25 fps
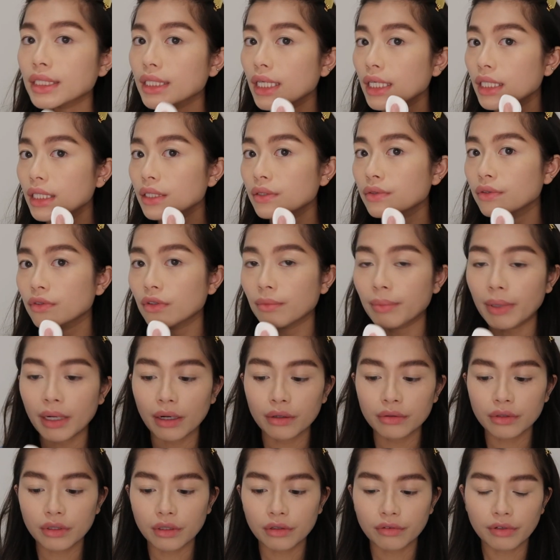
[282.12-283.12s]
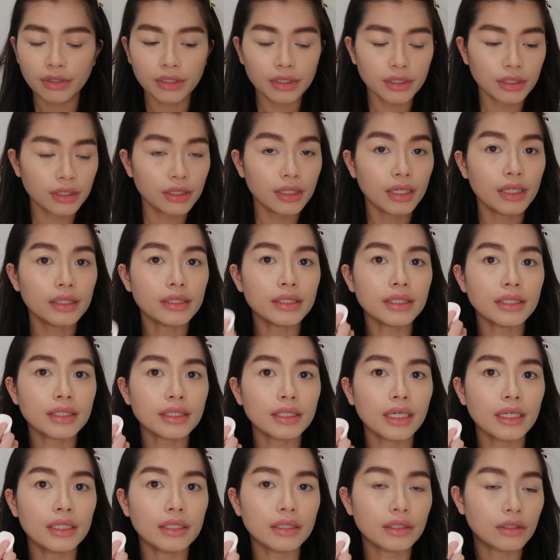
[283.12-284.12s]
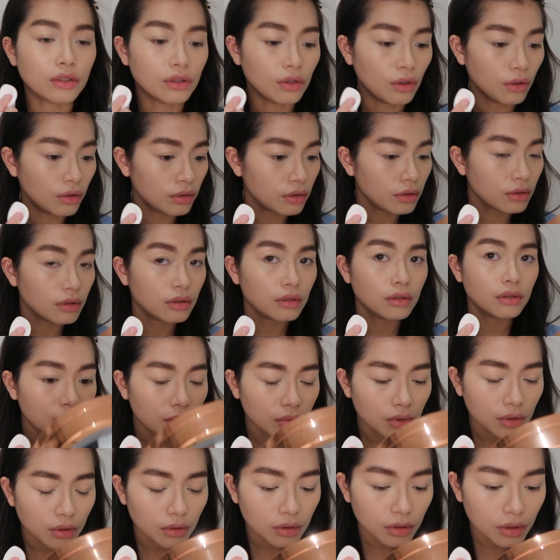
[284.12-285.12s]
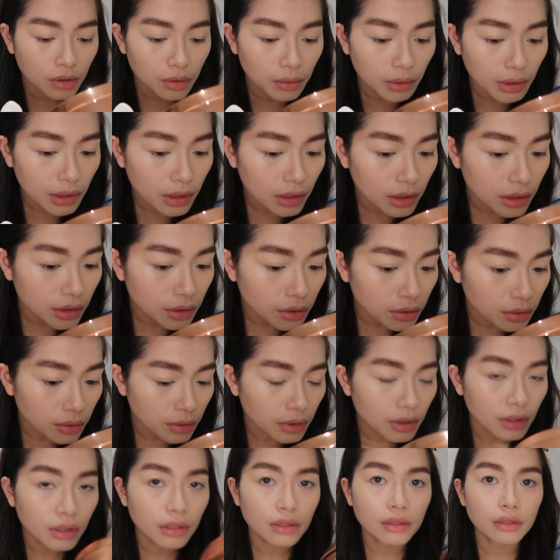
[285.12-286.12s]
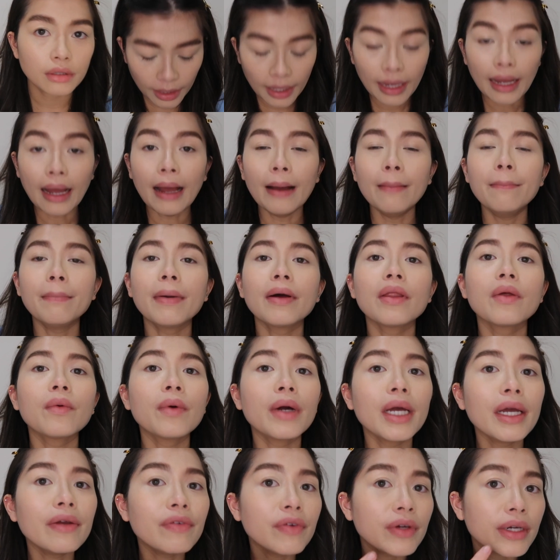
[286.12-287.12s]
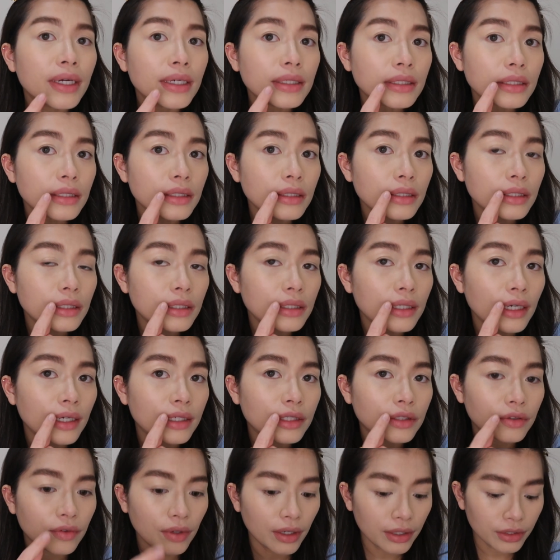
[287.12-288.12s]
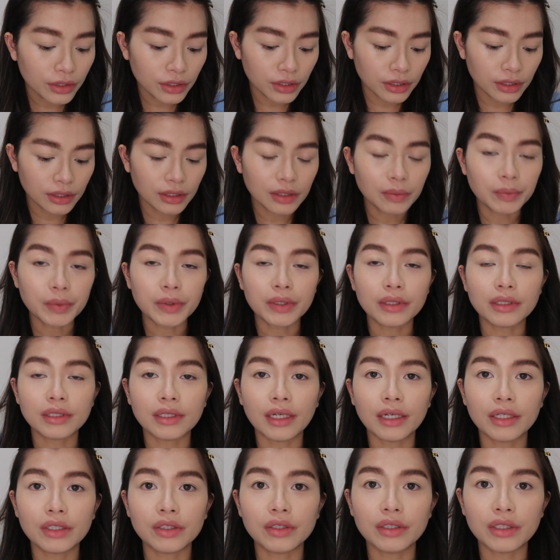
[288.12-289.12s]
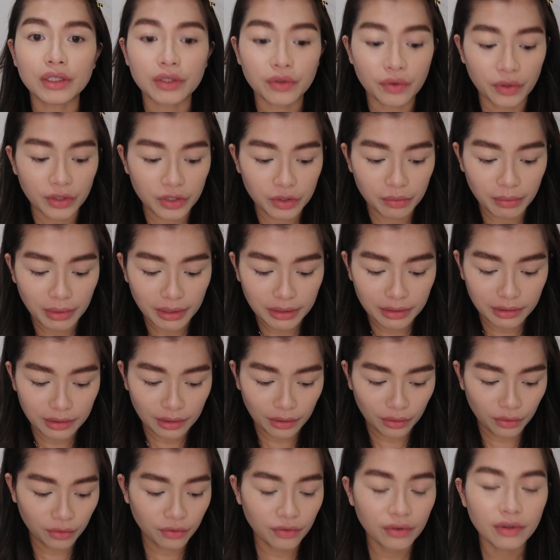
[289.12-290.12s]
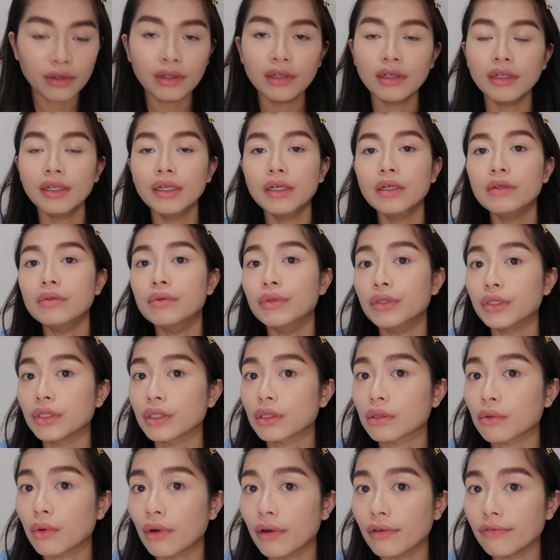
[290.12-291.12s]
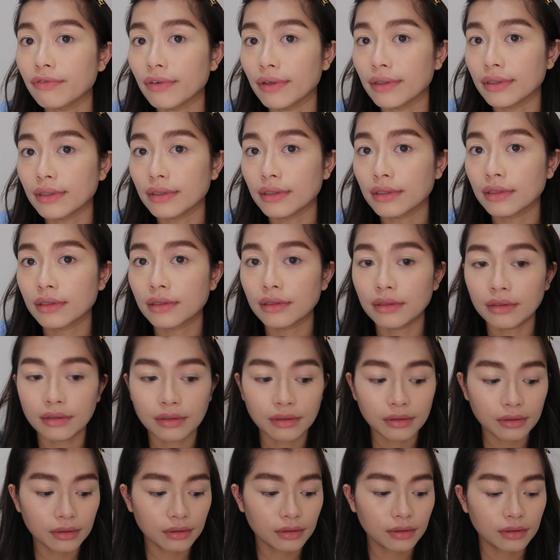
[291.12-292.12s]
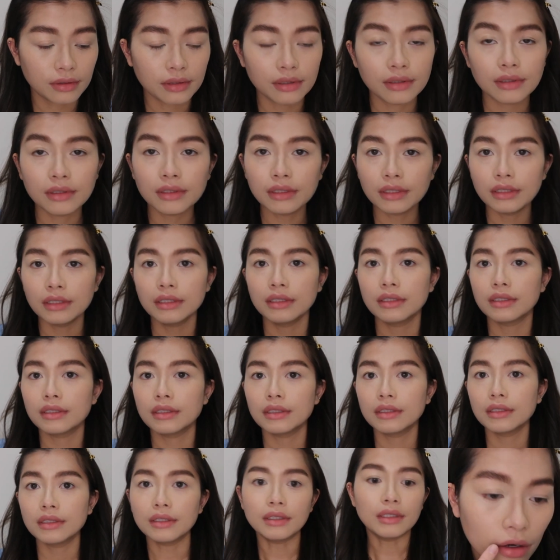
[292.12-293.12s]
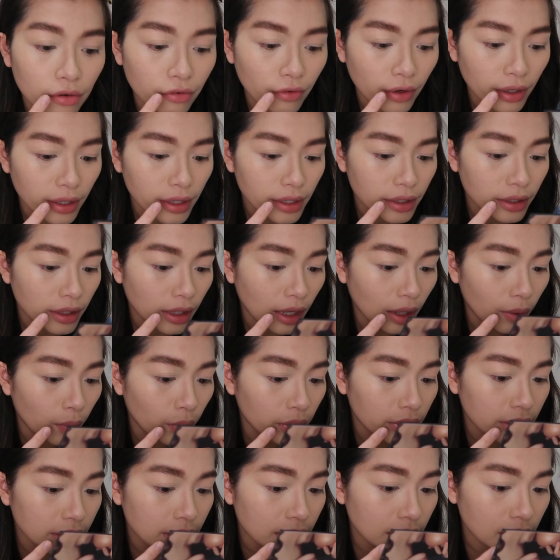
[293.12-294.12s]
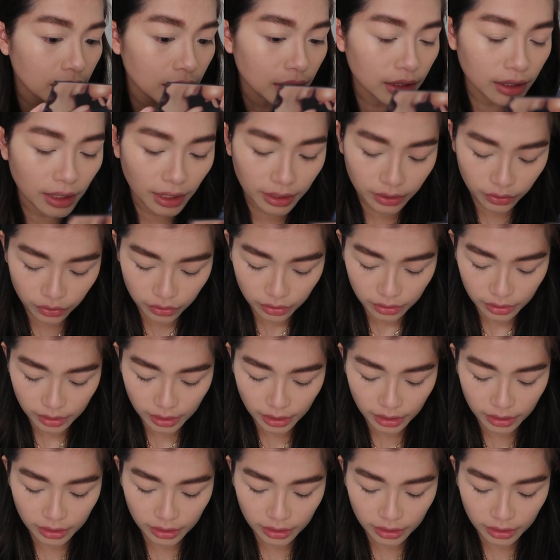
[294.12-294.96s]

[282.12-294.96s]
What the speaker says: side is with the powder already and this side is not. I'm gonna quickly do it. And by the way, if you guys can see a scratch here, it's because I actually scratched myself, which is quite funny. Right? I wanna see can